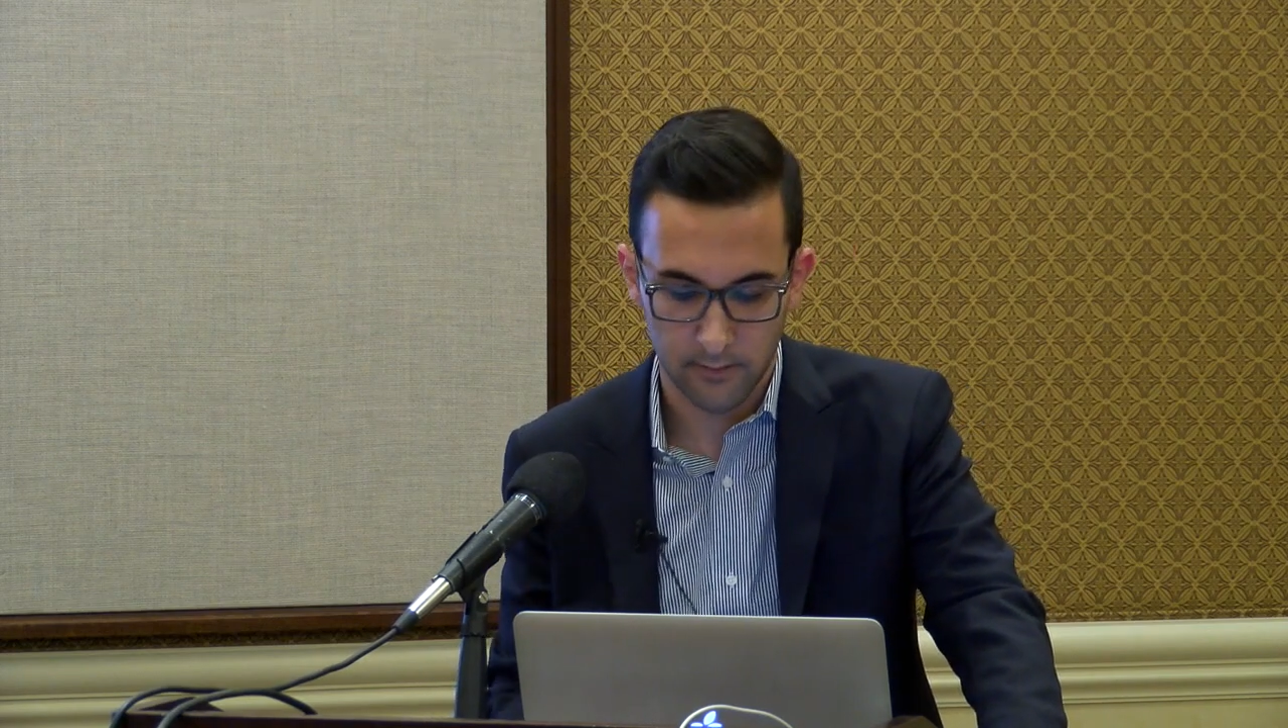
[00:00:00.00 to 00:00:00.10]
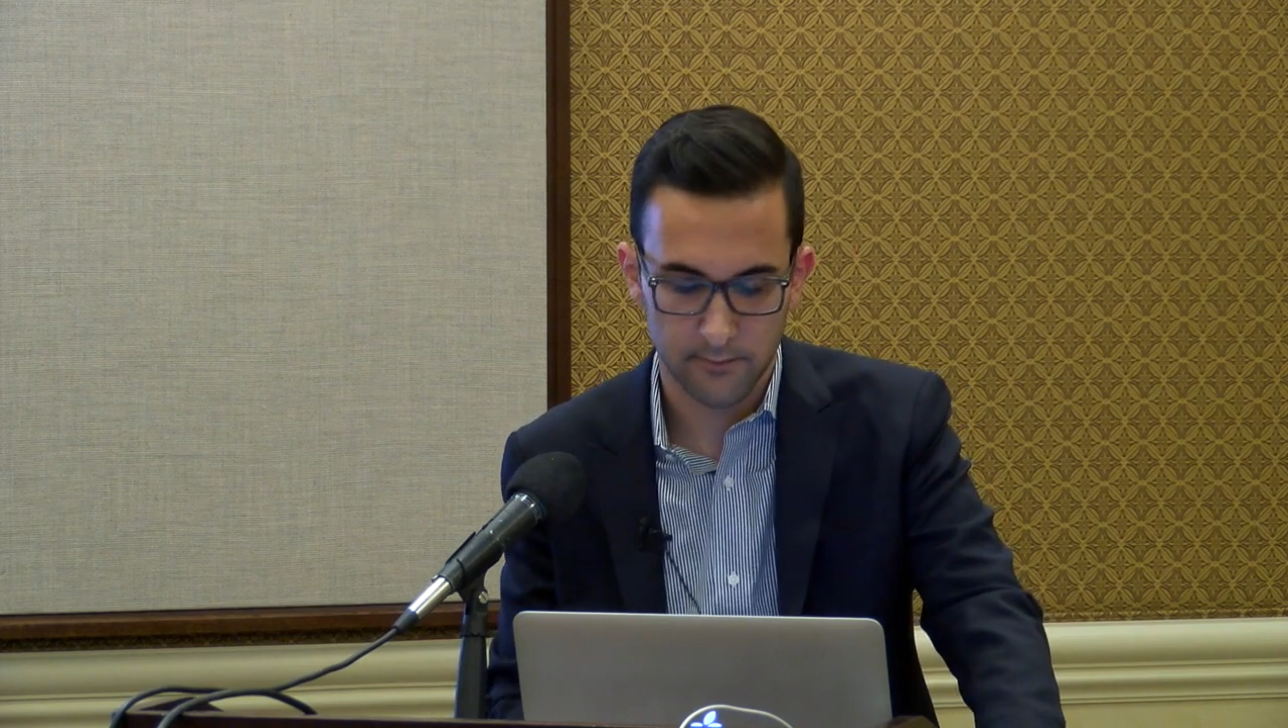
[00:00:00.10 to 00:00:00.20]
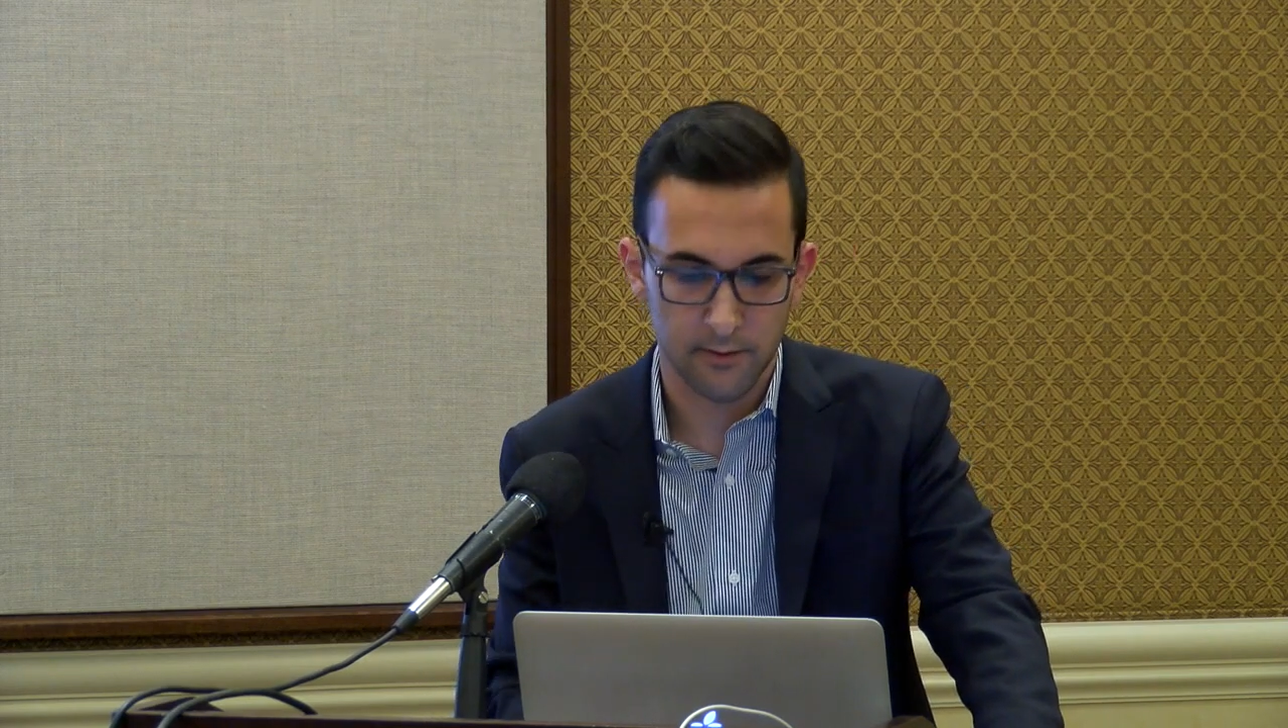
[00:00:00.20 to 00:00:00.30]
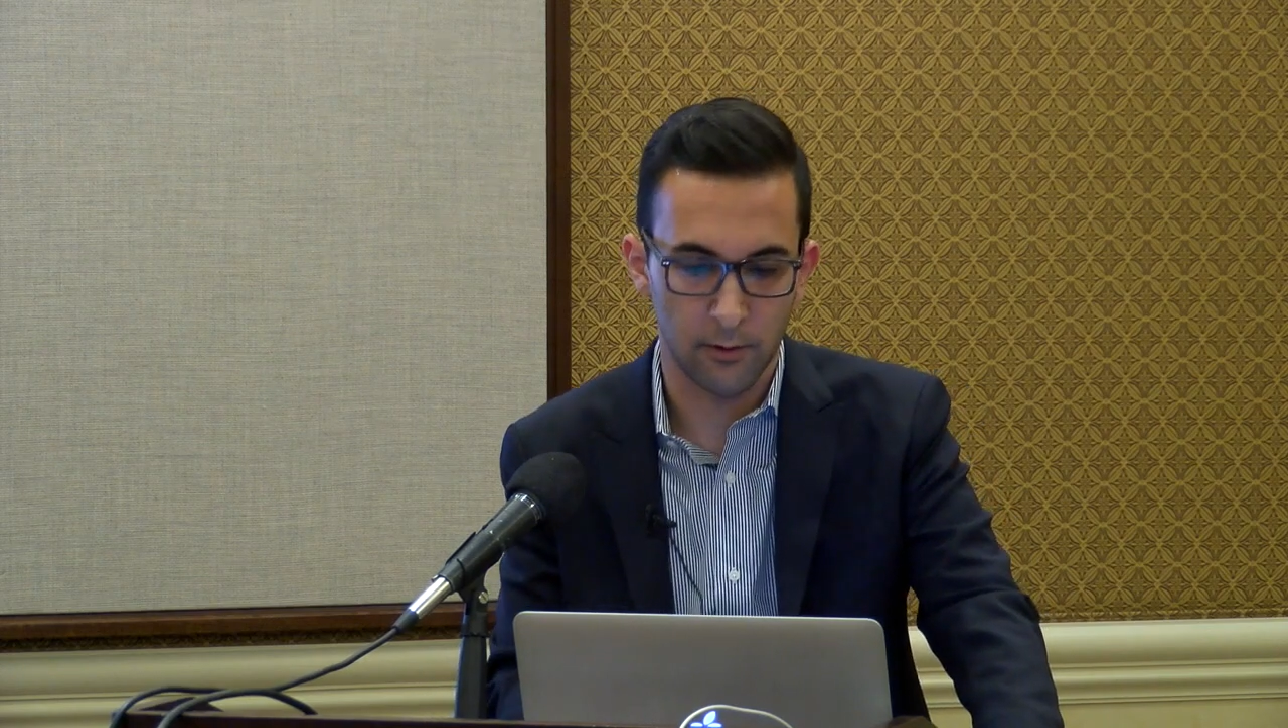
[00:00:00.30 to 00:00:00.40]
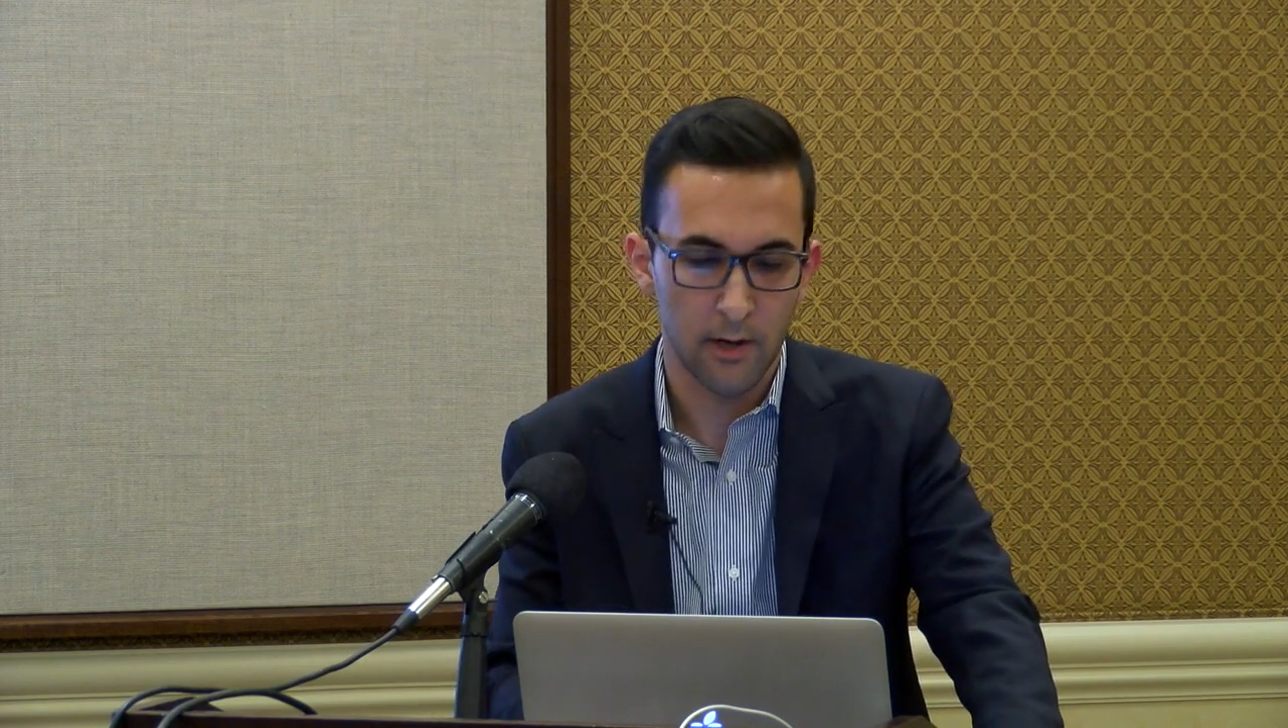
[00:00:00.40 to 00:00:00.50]

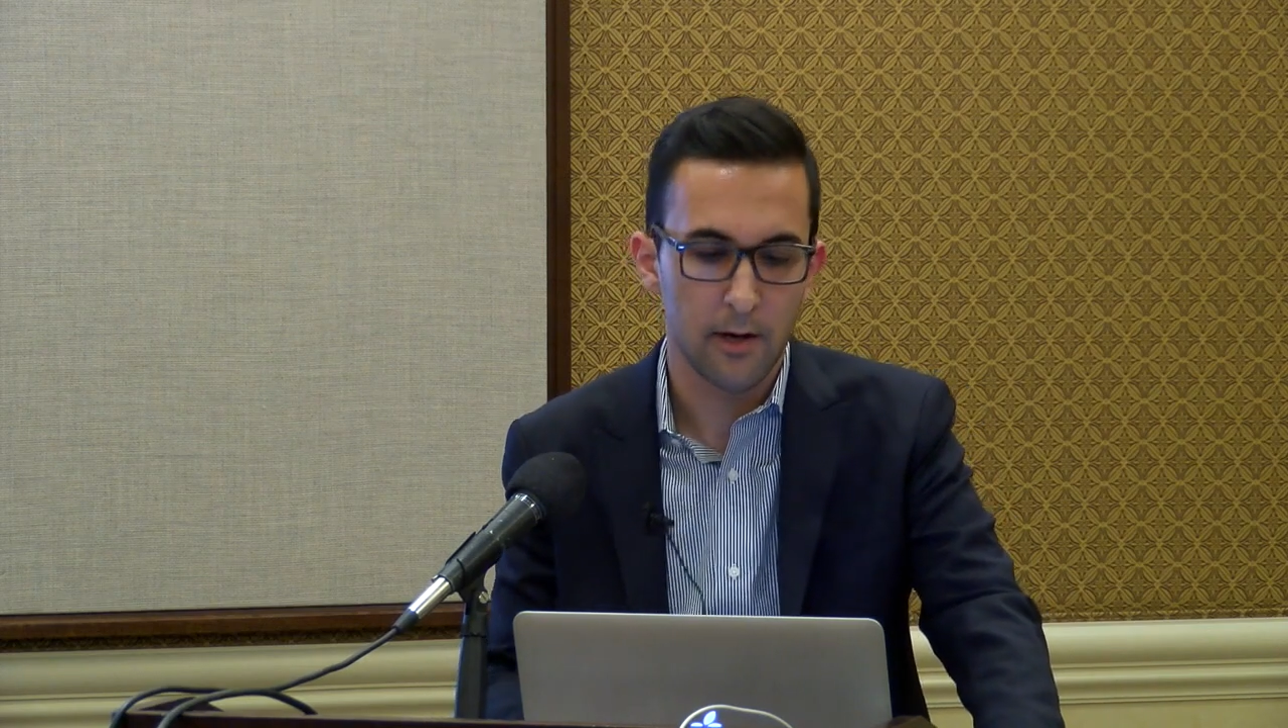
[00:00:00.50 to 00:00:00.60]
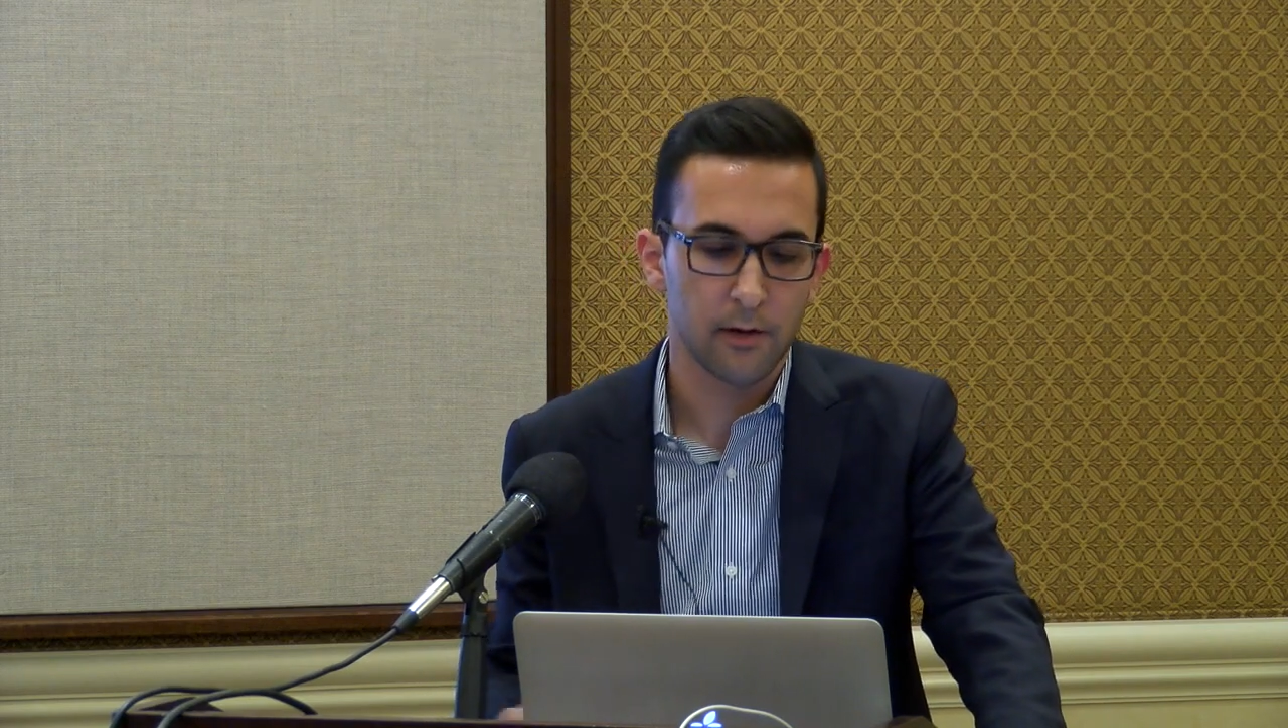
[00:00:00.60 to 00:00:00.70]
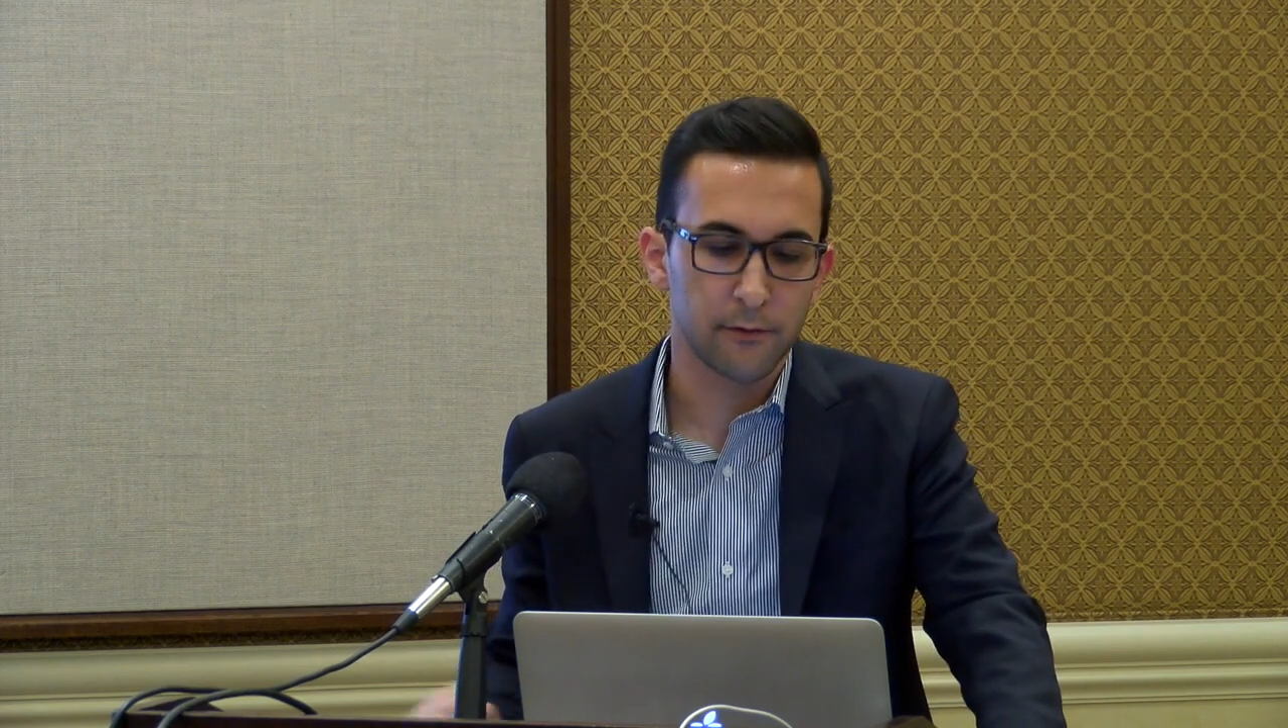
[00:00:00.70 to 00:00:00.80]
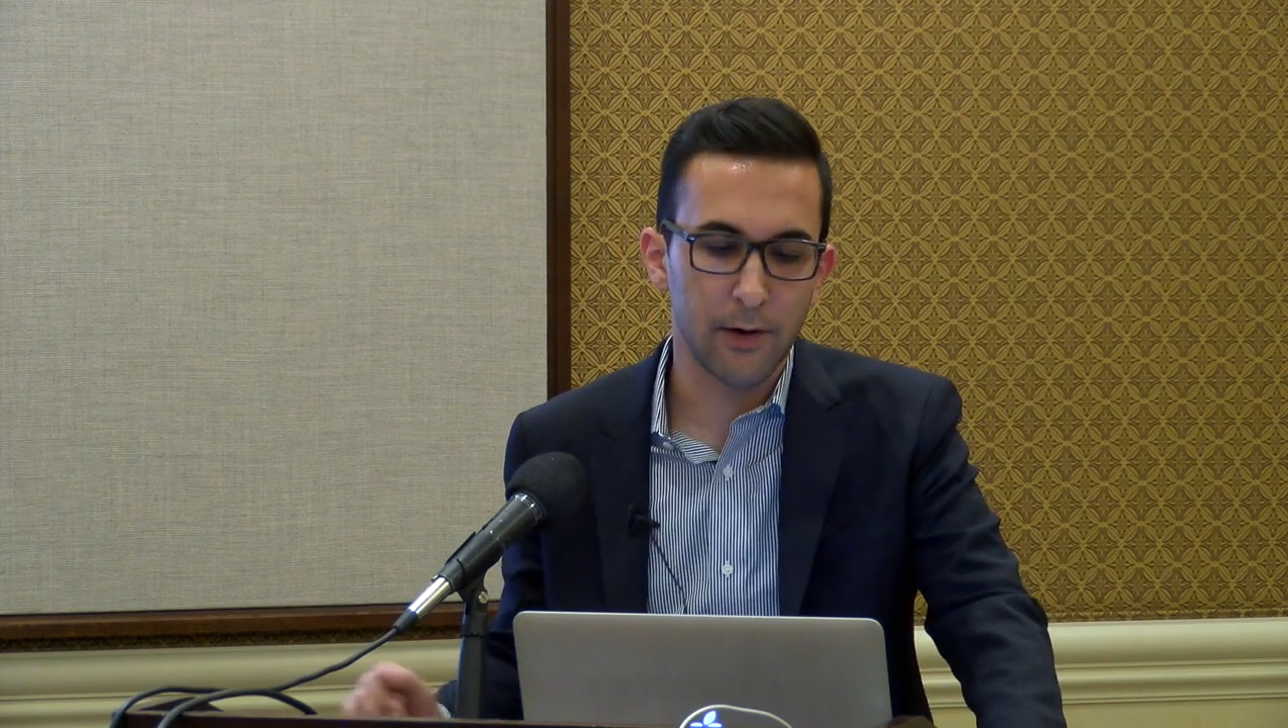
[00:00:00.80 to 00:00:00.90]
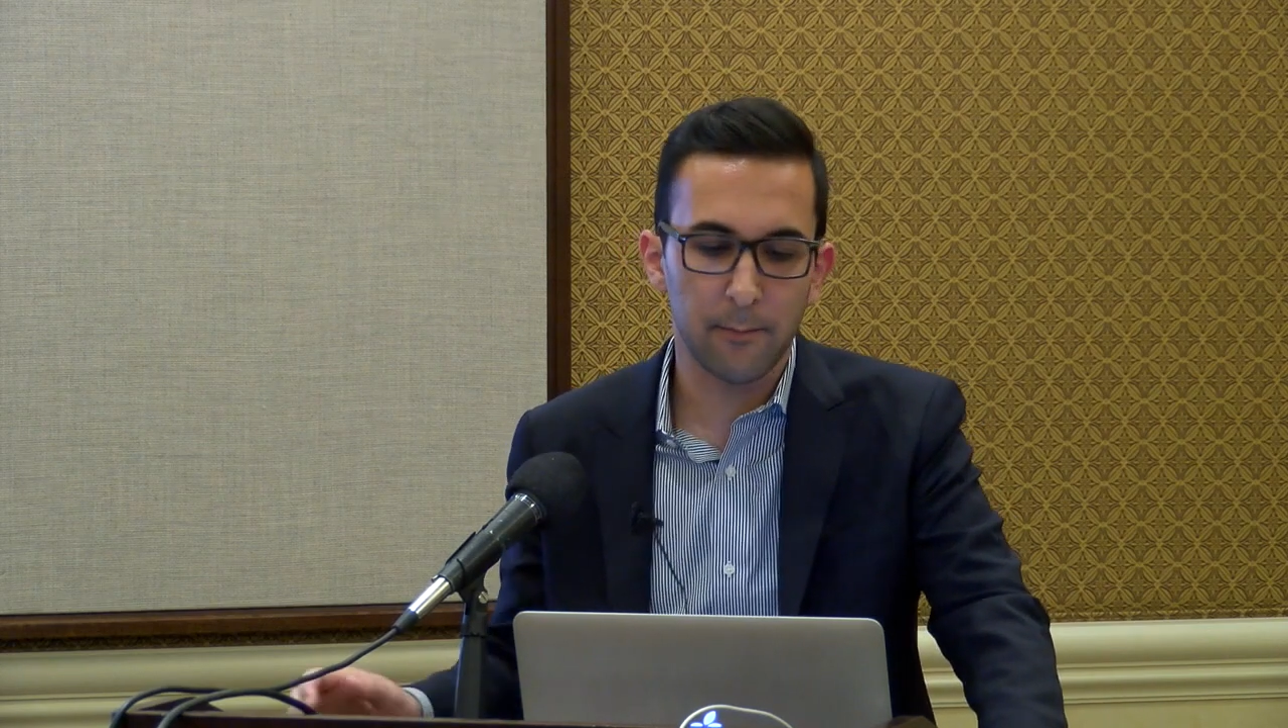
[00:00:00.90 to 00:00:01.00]
So
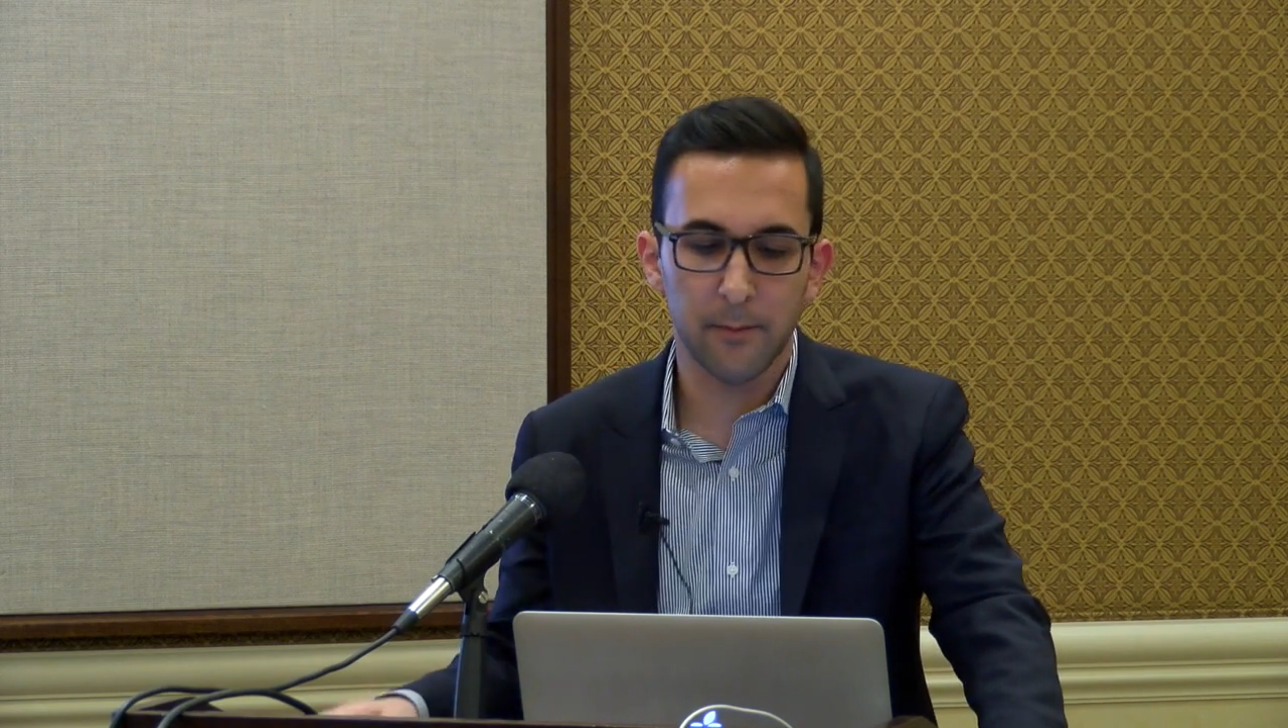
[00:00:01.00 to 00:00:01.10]
throughout